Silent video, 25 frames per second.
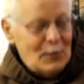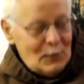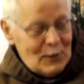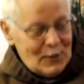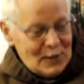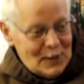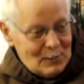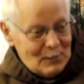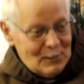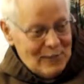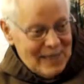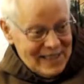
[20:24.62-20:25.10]
you
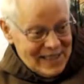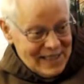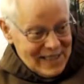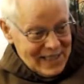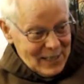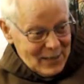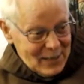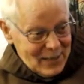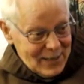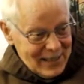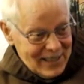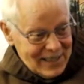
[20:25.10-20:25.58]
want to be
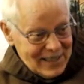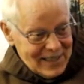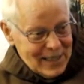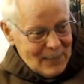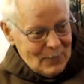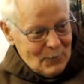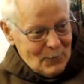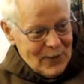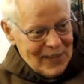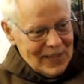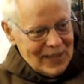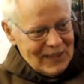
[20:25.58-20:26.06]
so, in
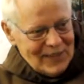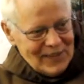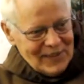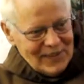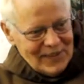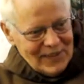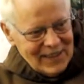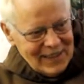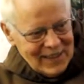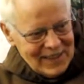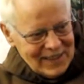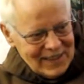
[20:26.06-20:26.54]
some way
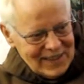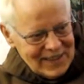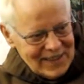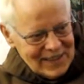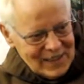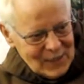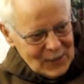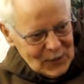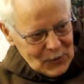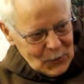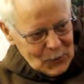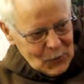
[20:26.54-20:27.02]
good and
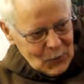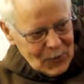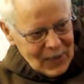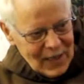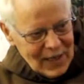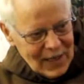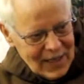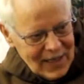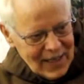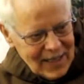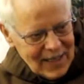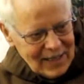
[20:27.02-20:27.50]
this is
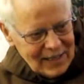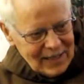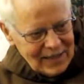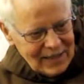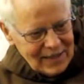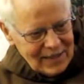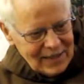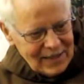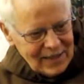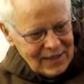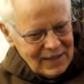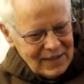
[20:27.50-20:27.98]

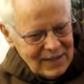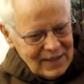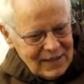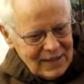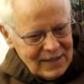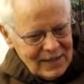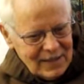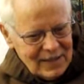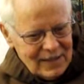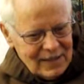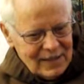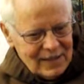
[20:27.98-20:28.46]
why
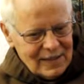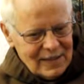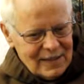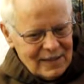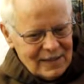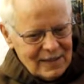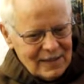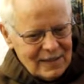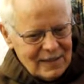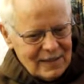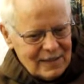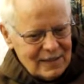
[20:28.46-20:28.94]

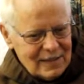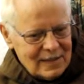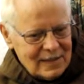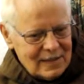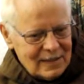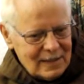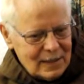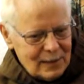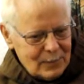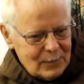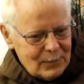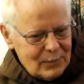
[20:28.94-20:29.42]

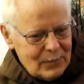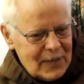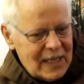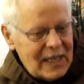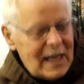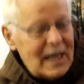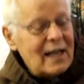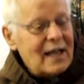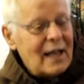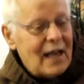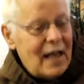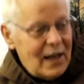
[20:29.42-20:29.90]
uh, the
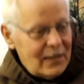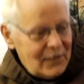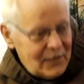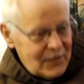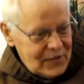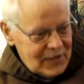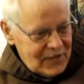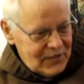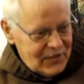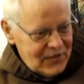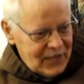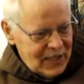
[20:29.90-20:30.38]
prayer
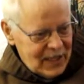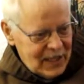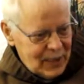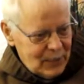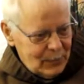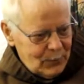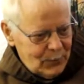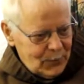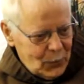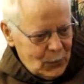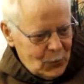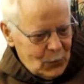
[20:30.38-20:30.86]
life is very
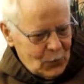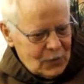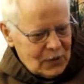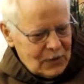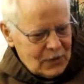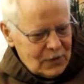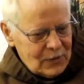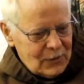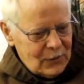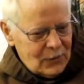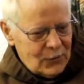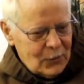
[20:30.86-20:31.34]

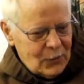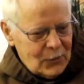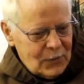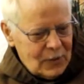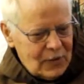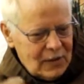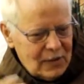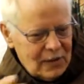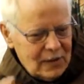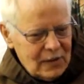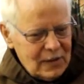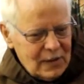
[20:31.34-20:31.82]
important
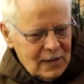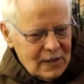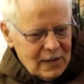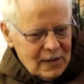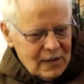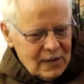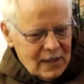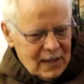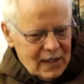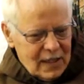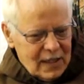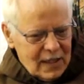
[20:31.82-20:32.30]
for,
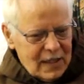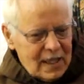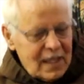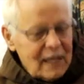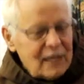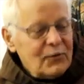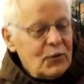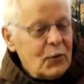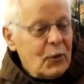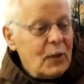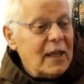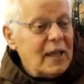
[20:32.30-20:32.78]
uh,
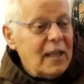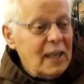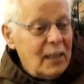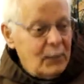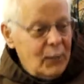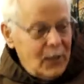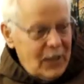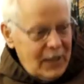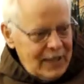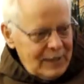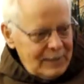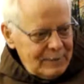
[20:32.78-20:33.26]
for
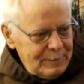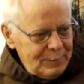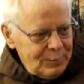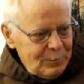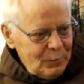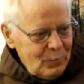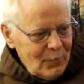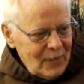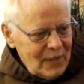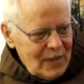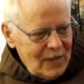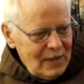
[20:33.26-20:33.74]
anybody
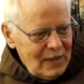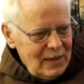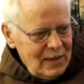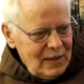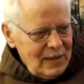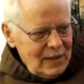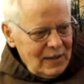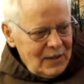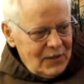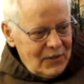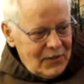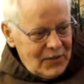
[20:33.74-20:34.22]

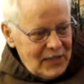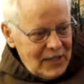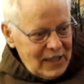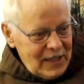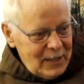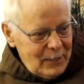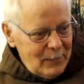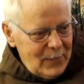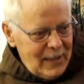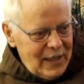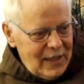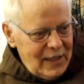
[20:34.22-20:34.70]
to
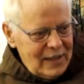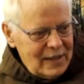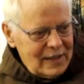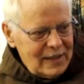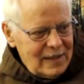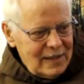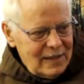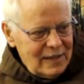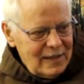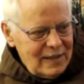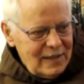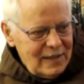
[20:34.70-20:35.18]
think about